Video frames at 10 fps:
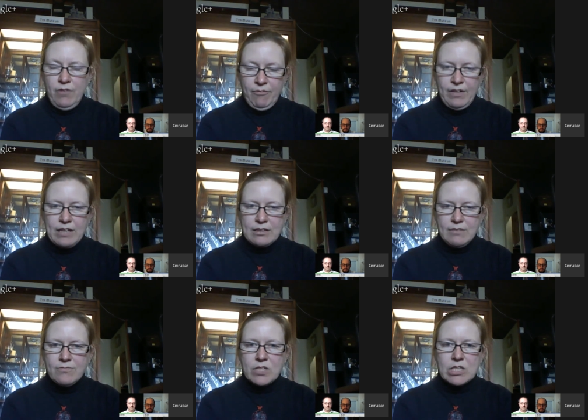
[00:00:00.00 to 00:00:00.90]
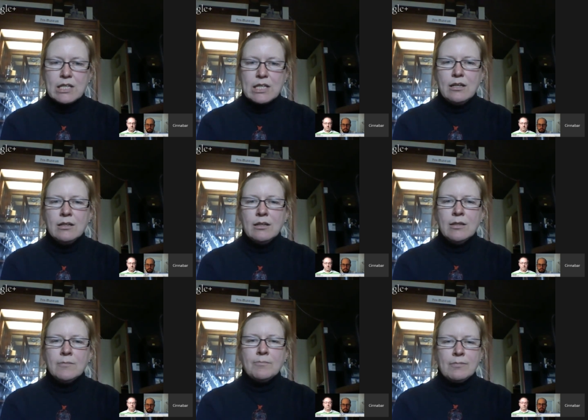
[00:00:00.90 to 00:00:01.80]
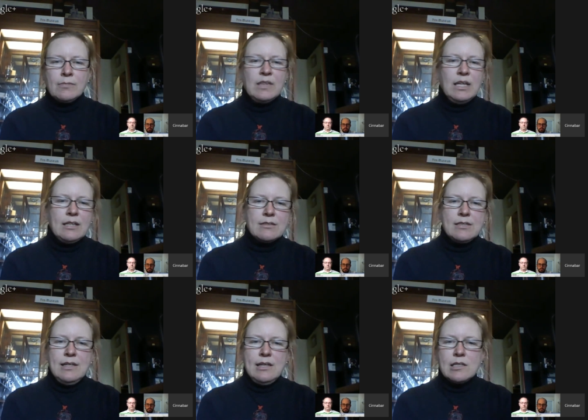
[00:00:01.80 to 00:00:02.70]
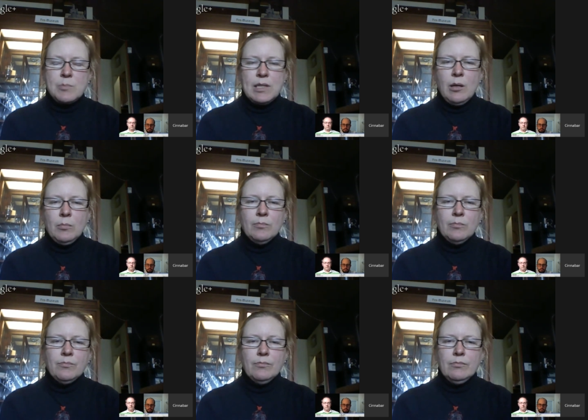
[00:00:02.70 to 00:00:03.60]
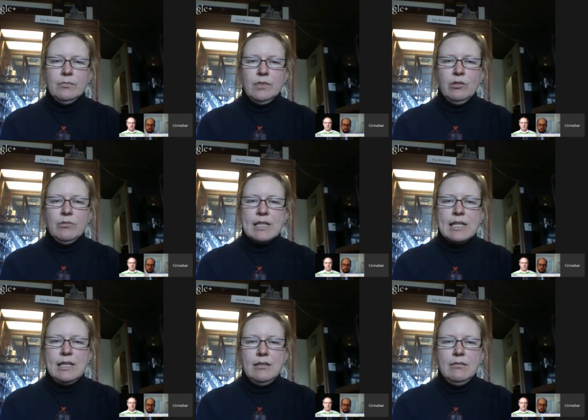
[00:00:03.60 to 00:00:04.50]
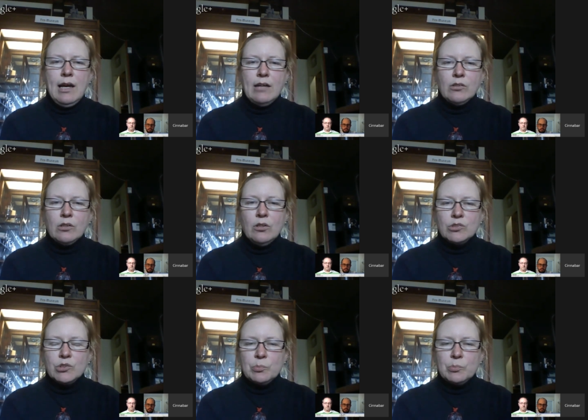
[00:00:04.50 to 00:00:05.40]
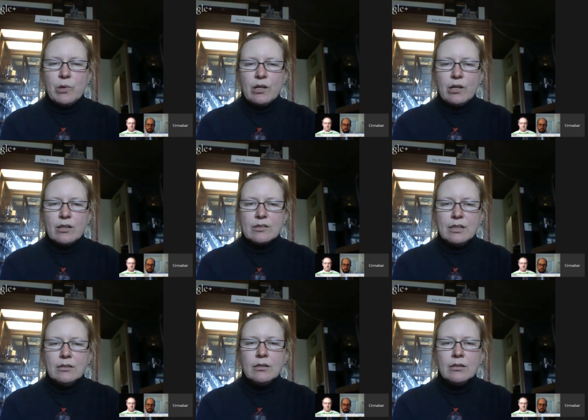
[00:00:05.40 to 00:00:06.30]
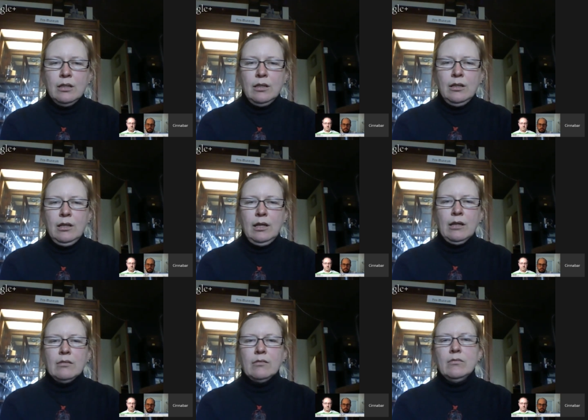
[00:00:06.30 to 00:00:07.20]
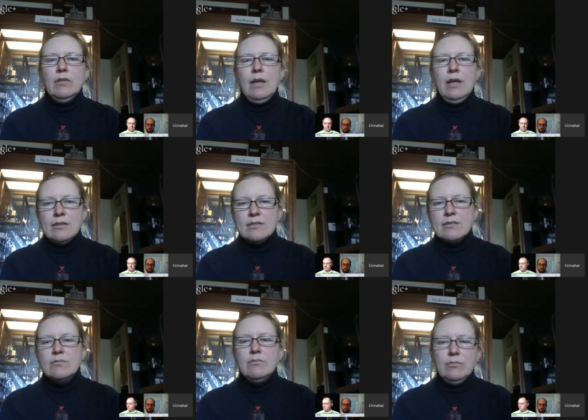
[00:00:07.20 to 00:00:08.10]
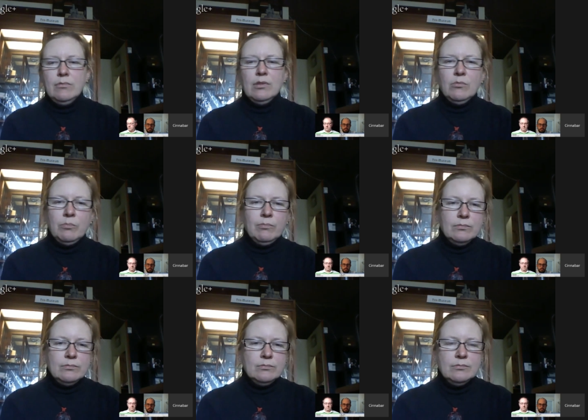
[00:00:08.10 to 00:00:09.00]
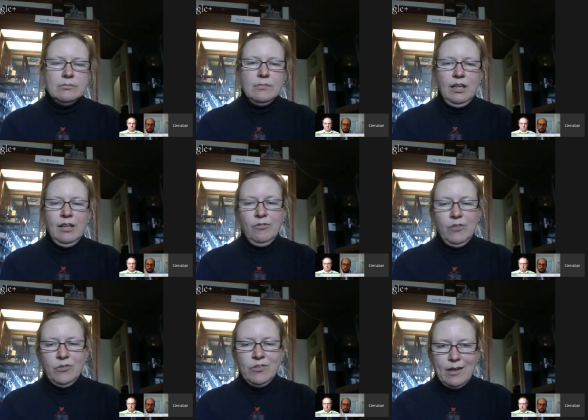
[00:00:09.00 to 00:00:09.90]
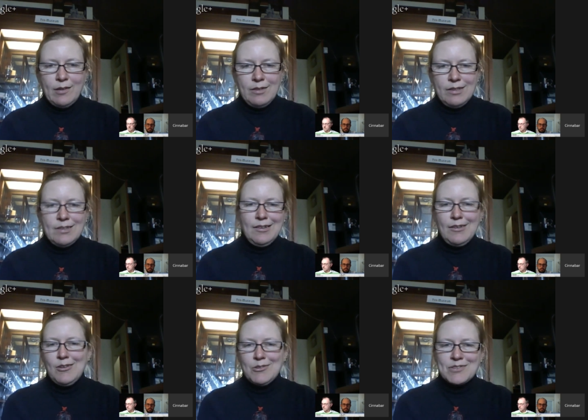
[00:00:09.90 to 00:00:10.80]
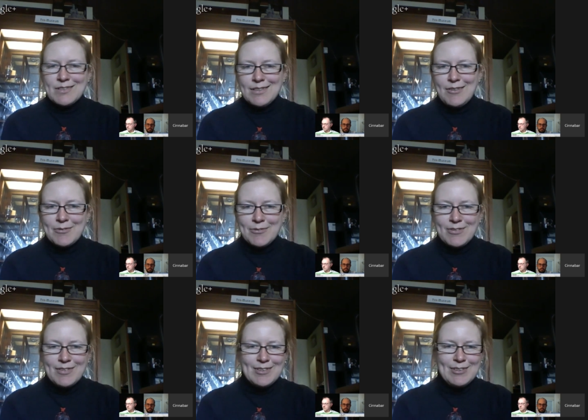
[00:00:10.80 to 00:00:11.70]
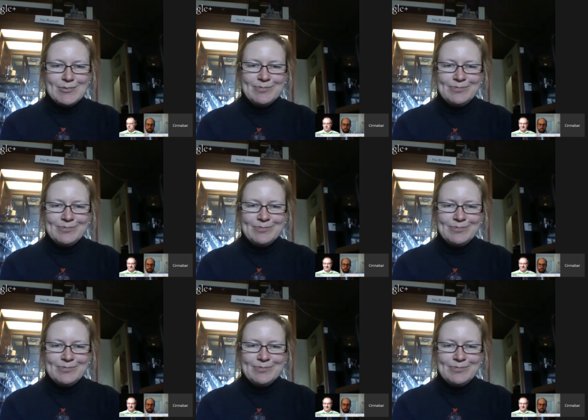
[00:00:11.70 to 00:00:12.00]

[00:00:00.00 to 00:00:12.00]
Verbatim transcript: effective for tea that tea has become, a key agricultural product and has, infused out into the culture itself. So